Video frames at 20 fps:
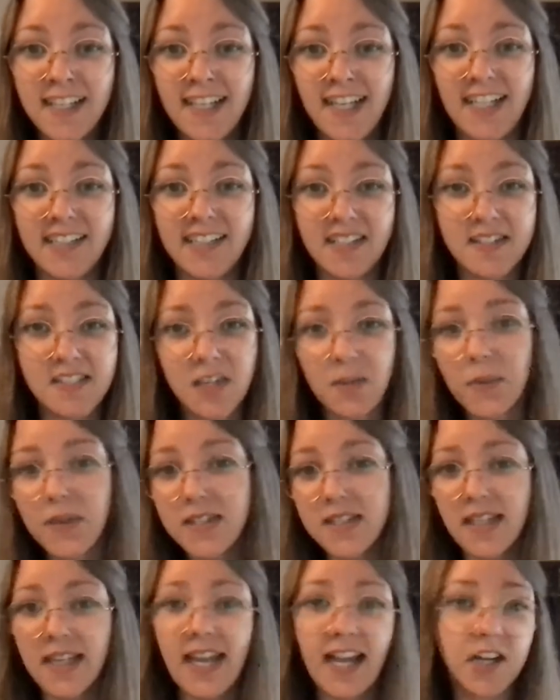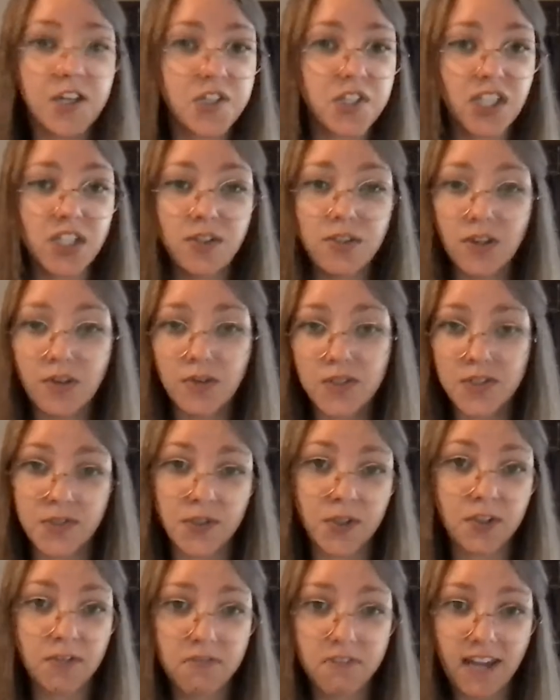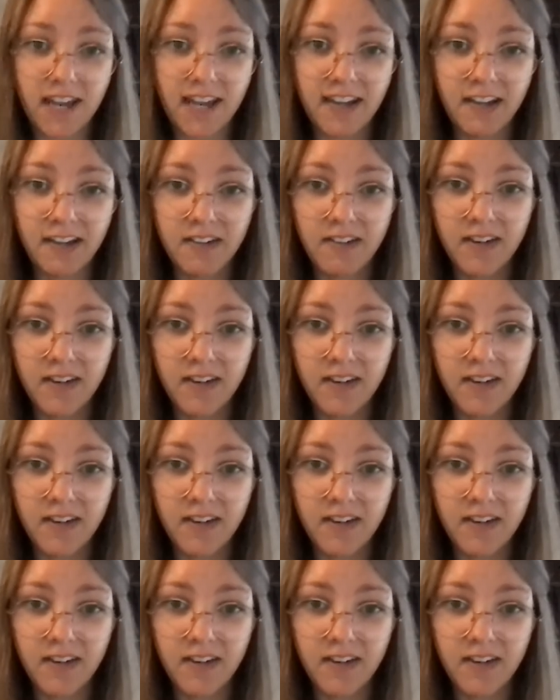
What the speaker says: and then someone said, actually, you don't deserve that.